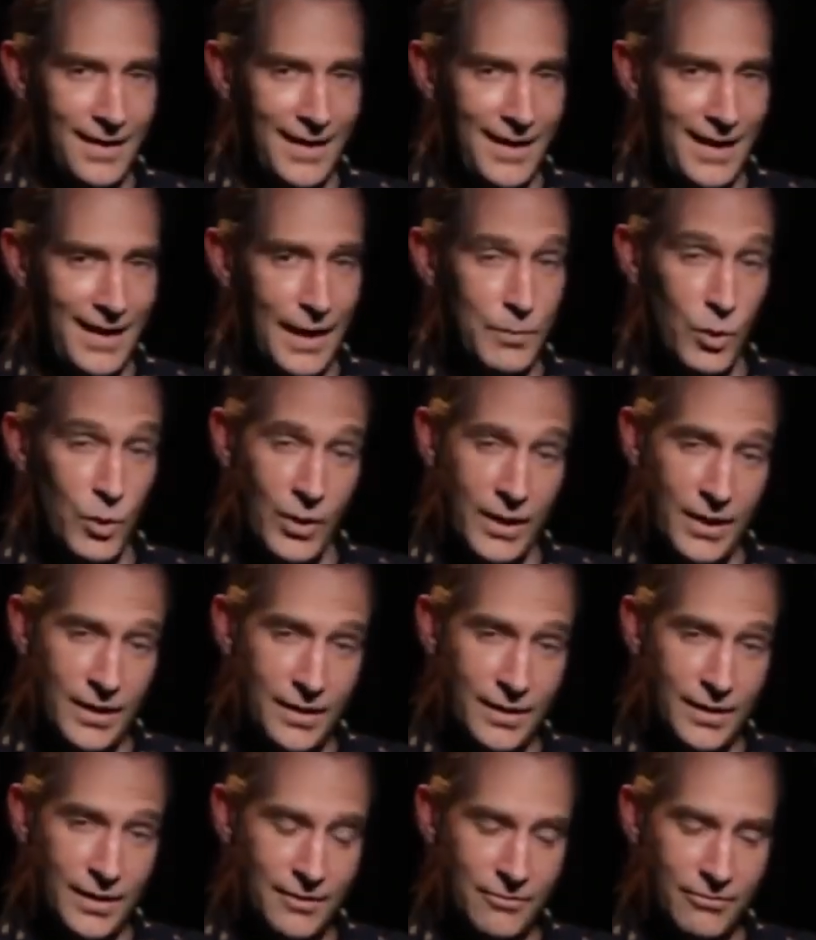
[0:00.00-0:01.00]
I'm
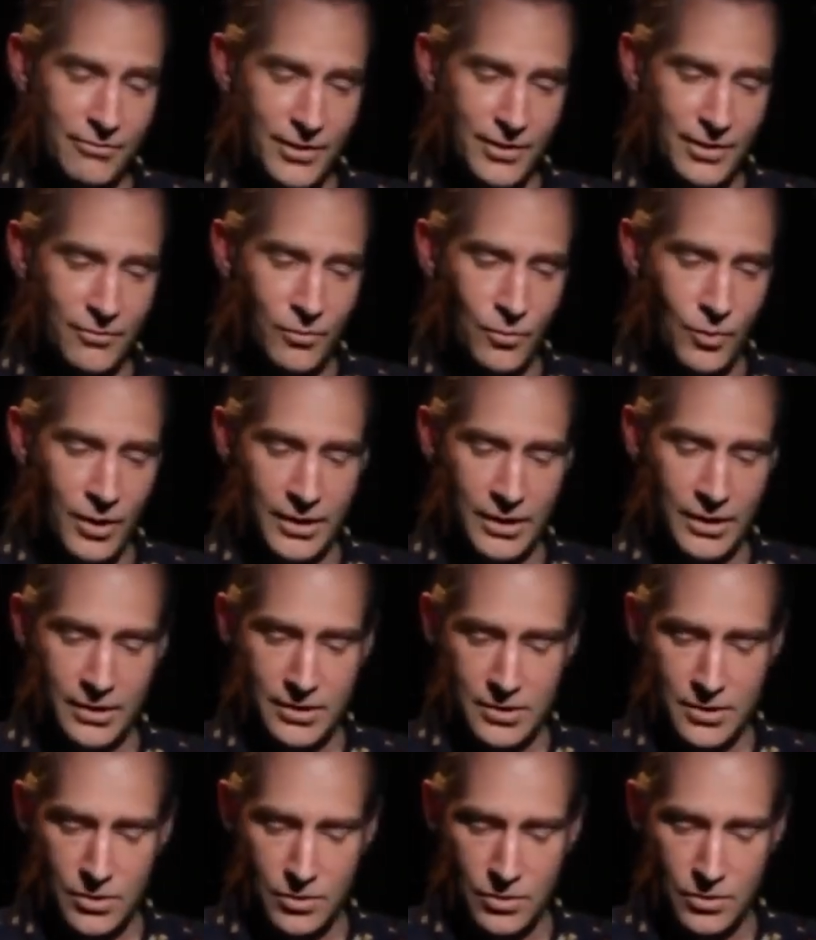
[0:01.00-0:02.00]
aware of one or
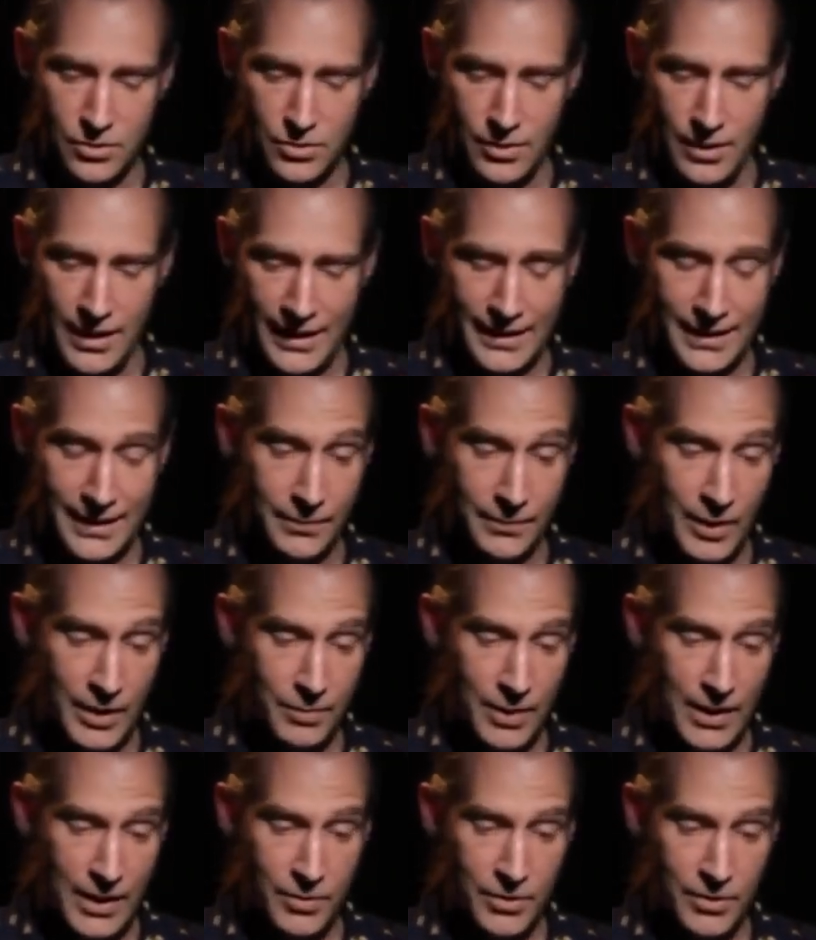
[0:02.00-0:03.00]
two academic
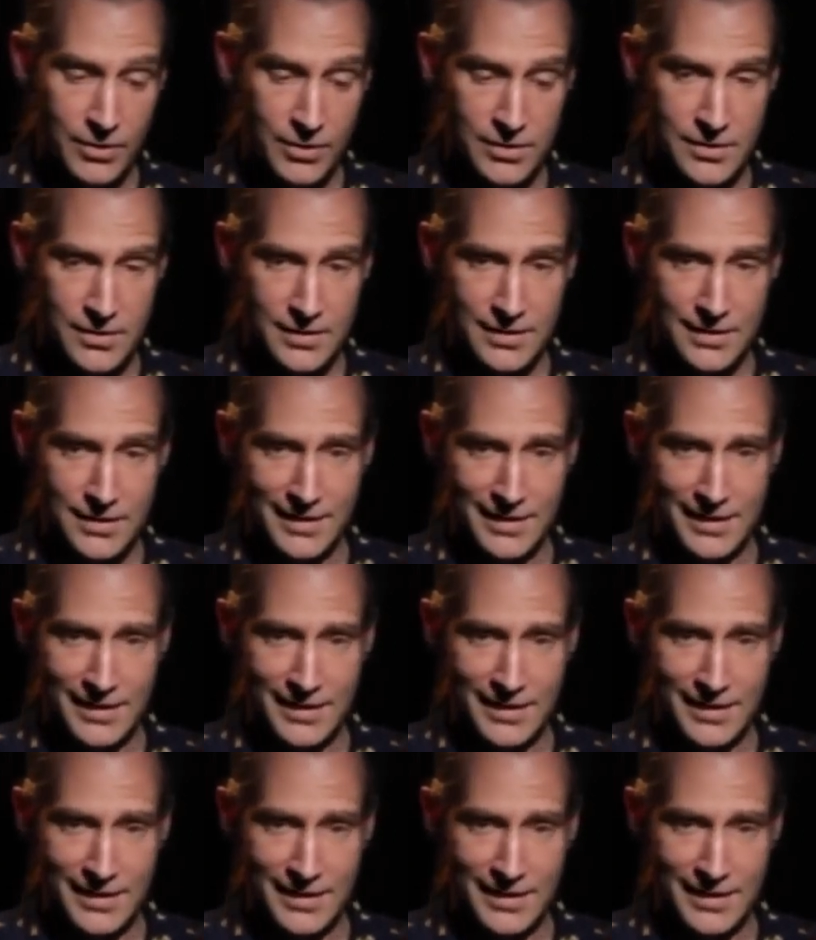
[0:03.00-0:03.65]
papers.